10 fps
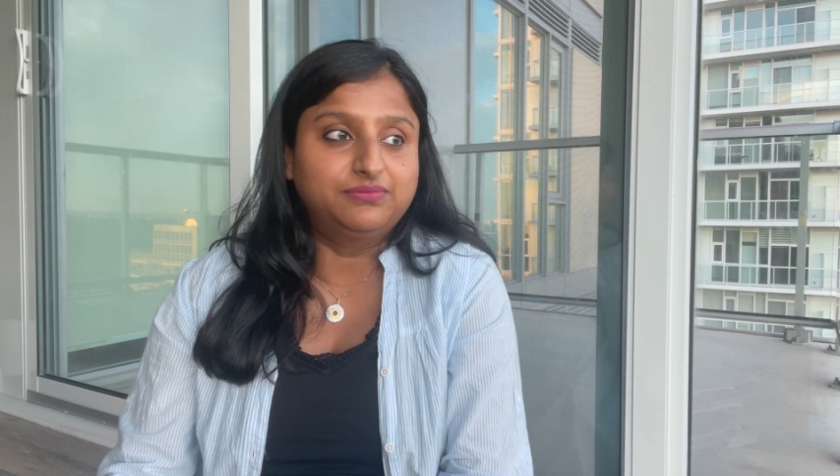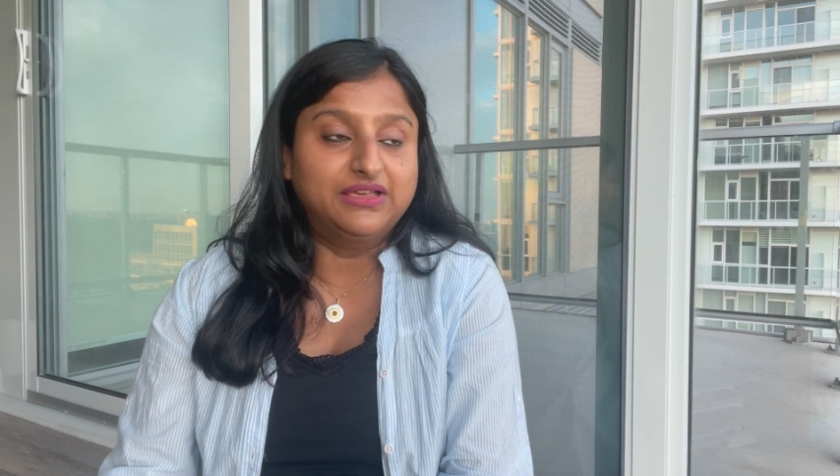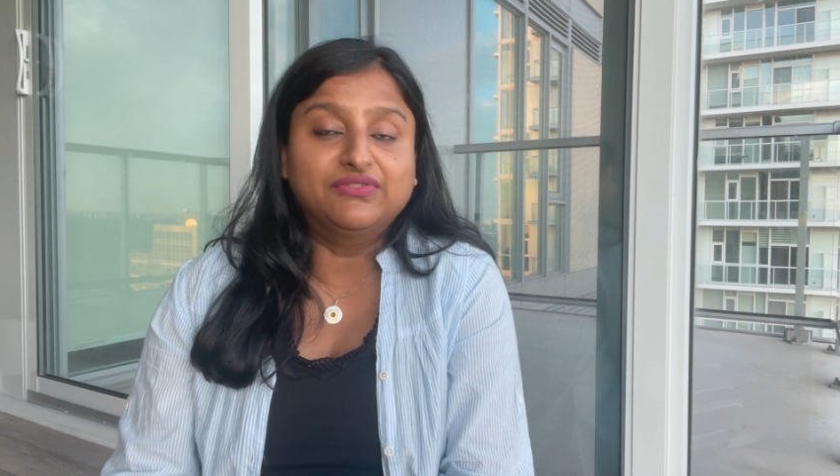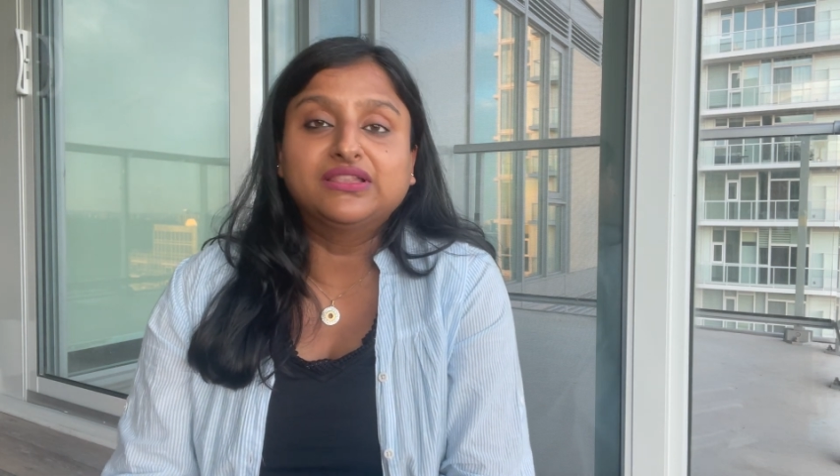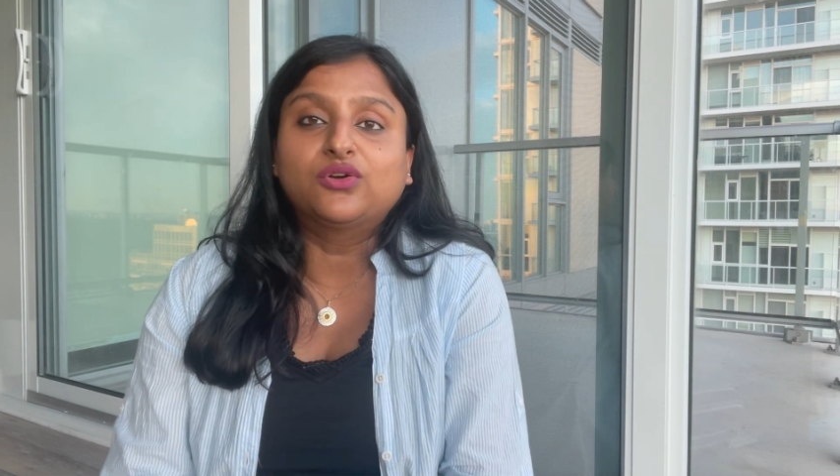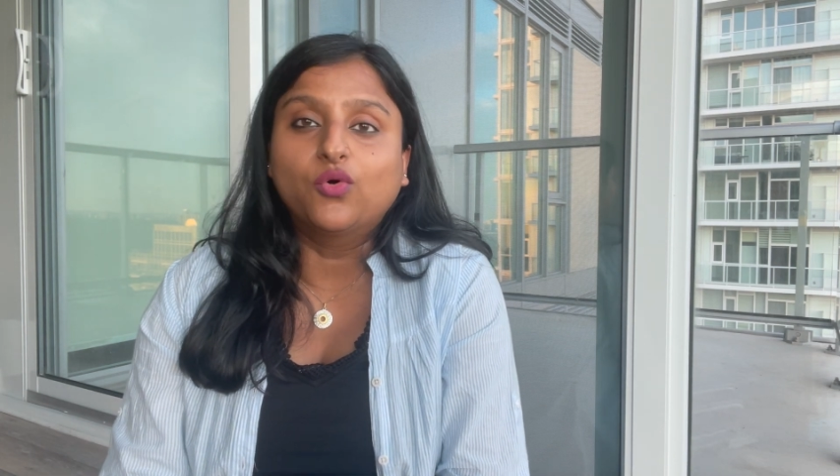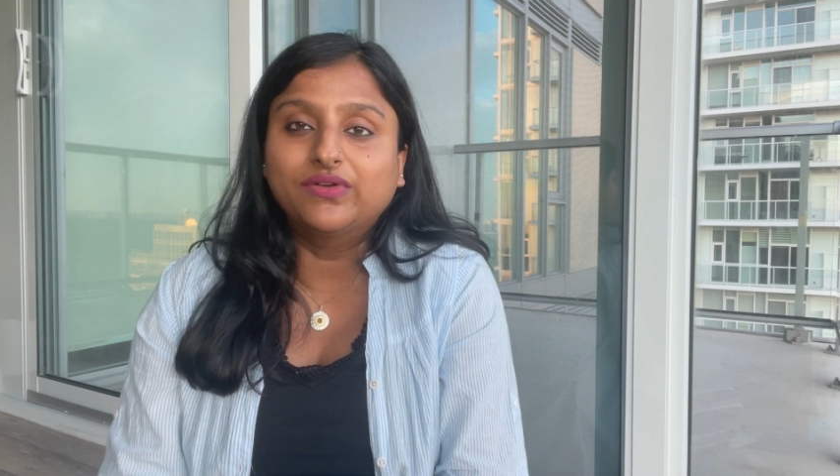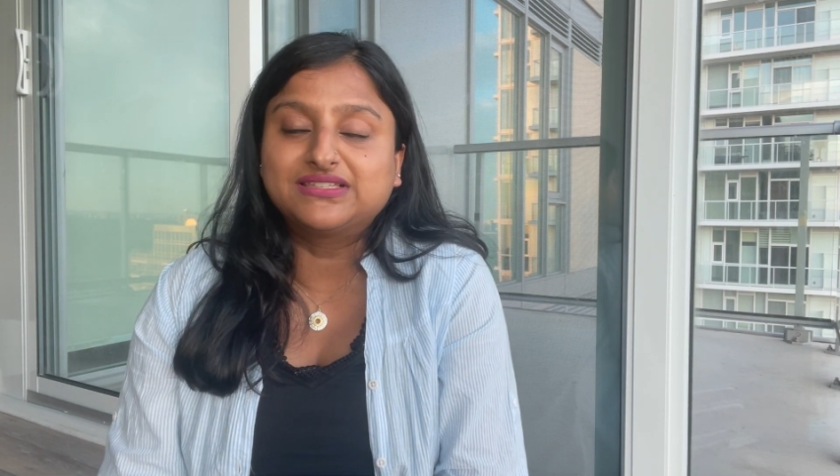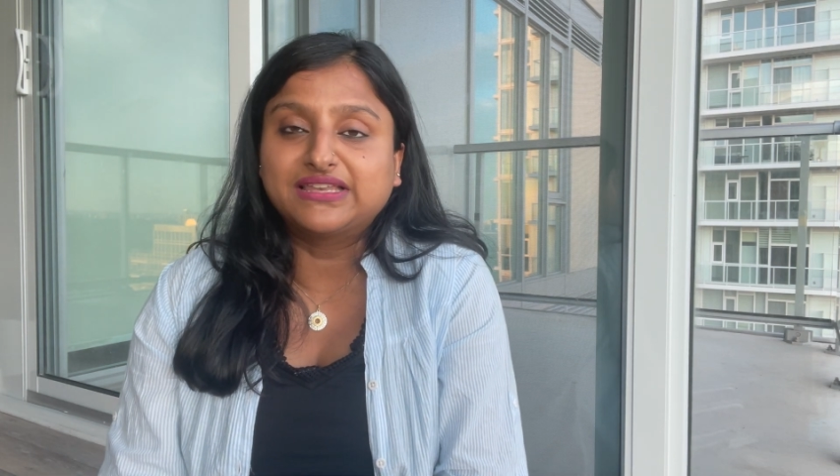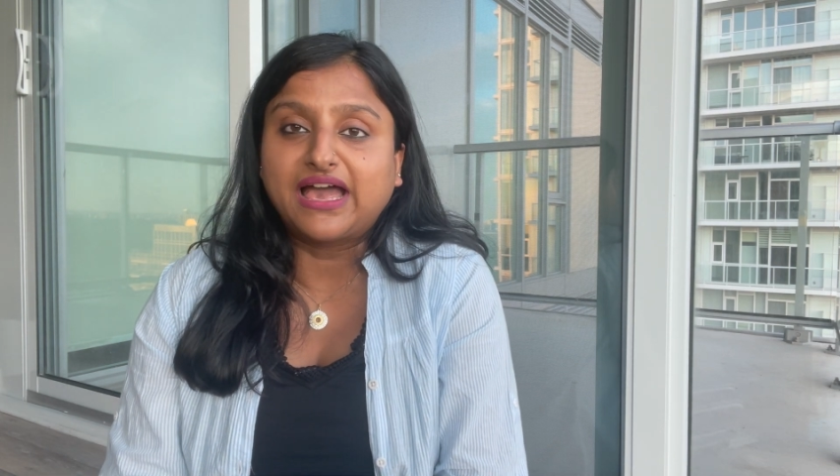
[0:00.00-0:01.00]
Given the
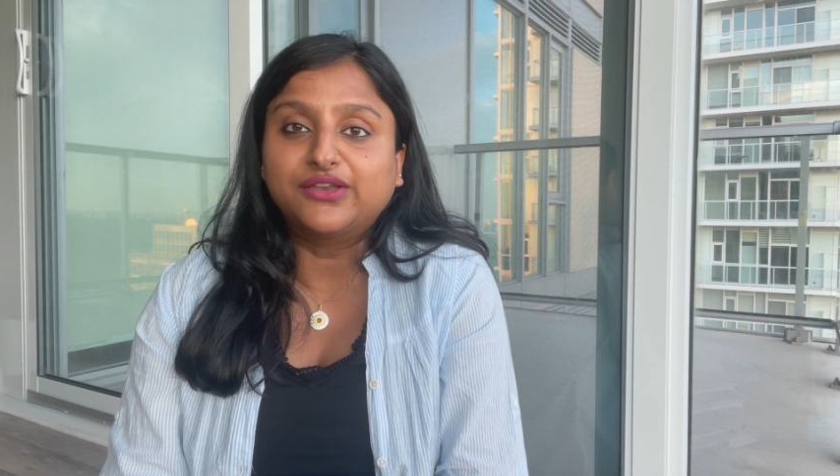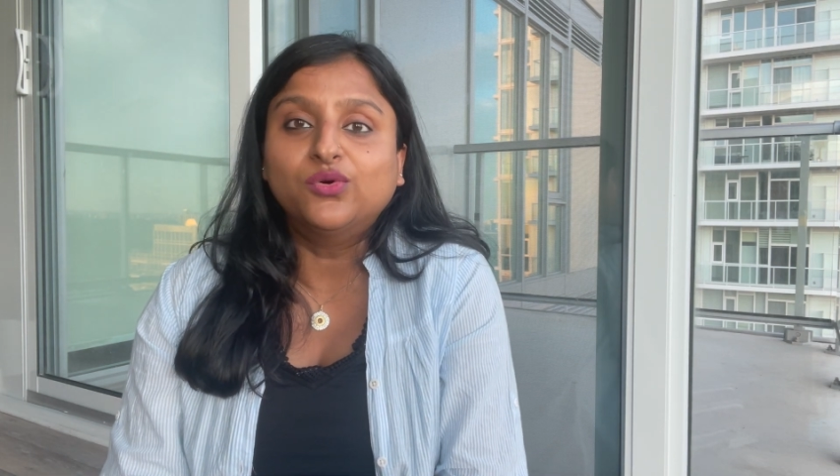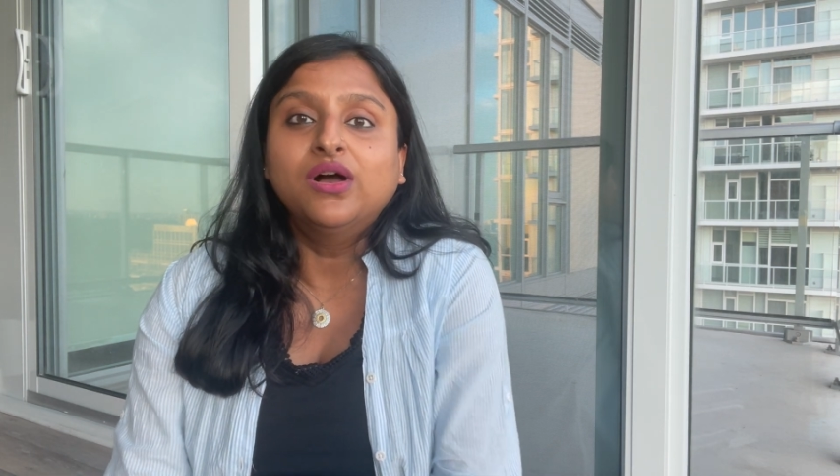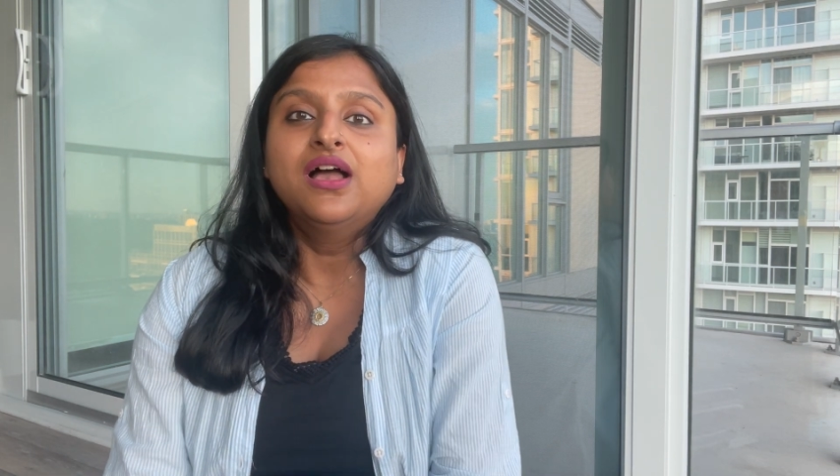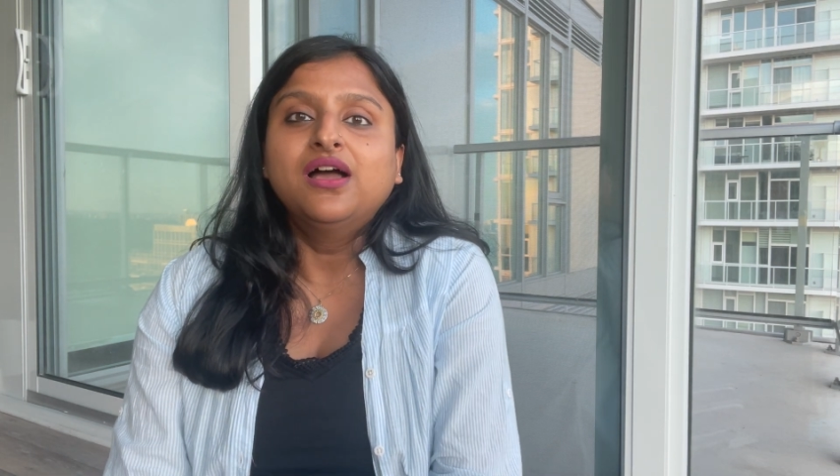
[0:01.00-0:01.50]
COVID scenario,